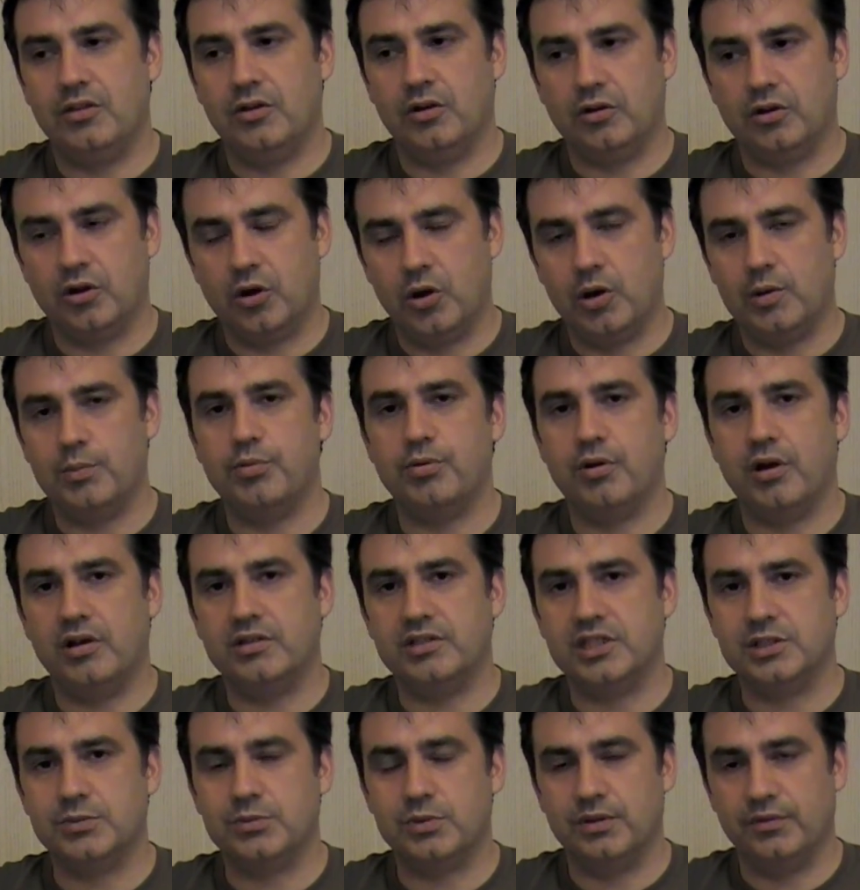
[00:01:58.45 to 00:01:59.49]
their current
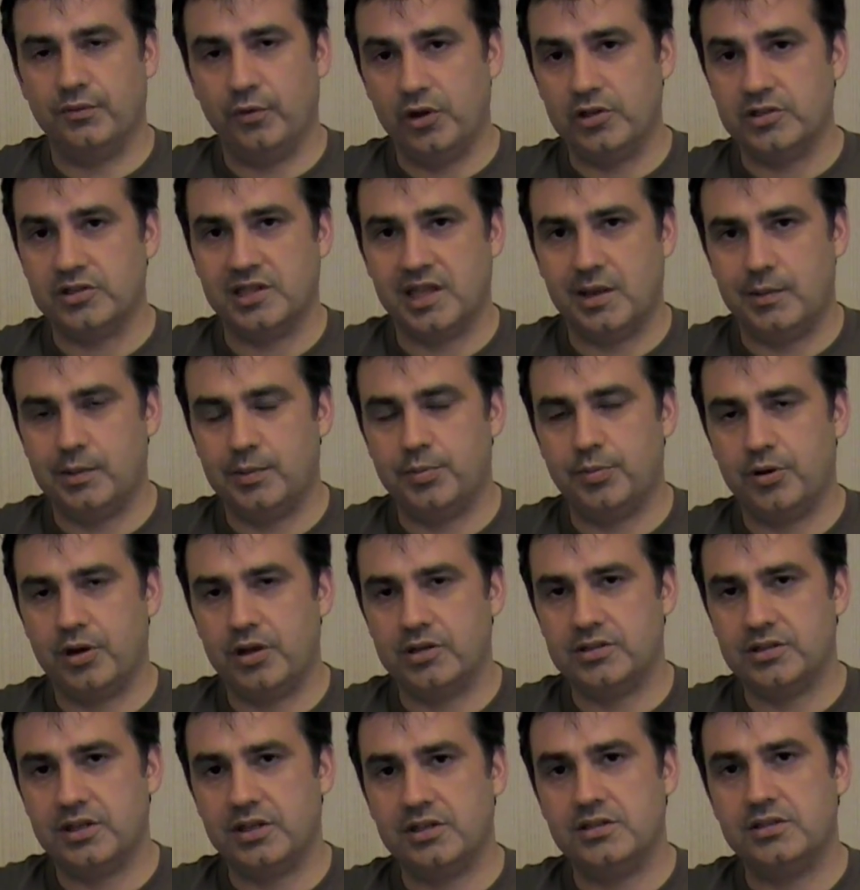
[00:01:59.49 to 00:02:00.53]
process with a voice-enabled
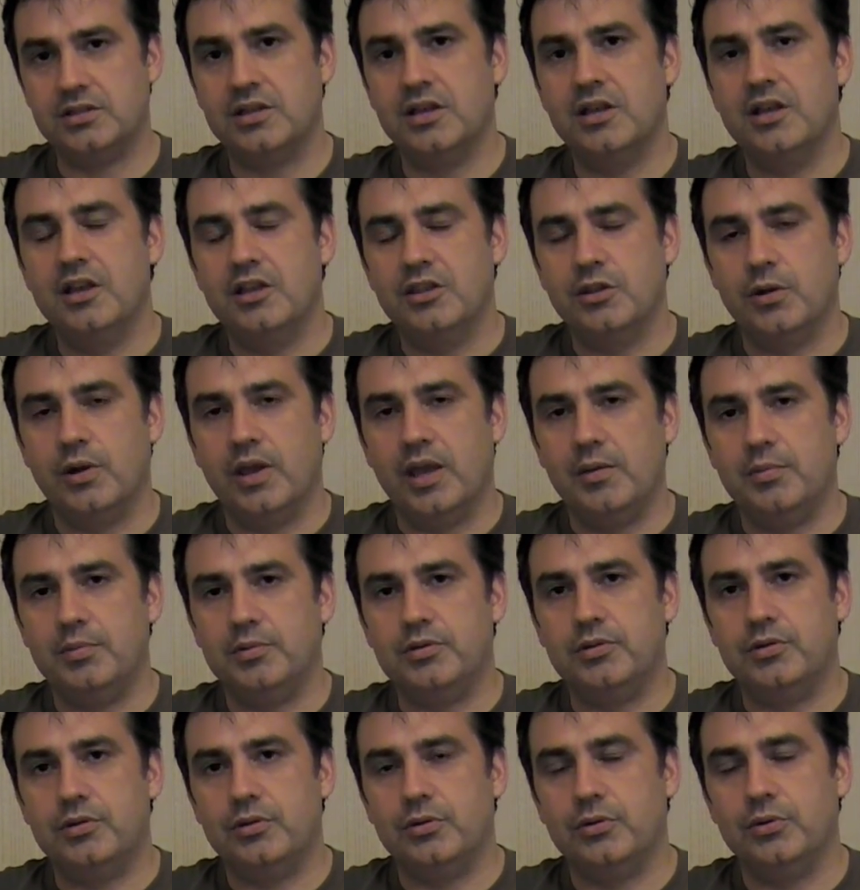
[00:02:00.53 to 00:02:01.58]
process, they're able
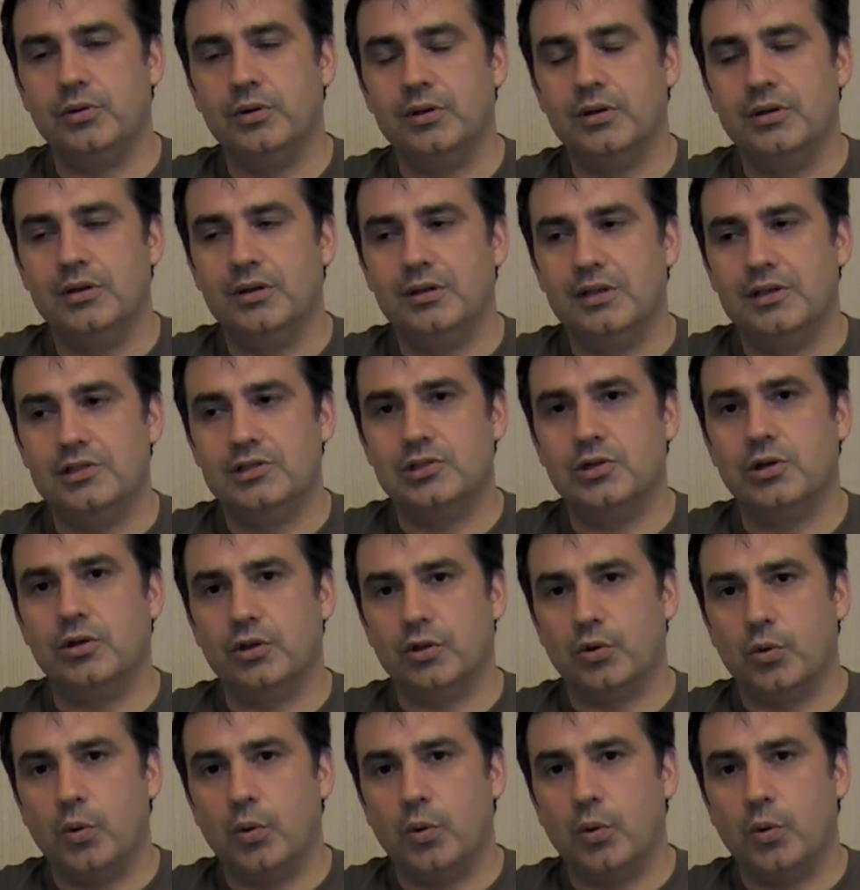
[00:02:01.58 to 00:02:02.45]
to ensure the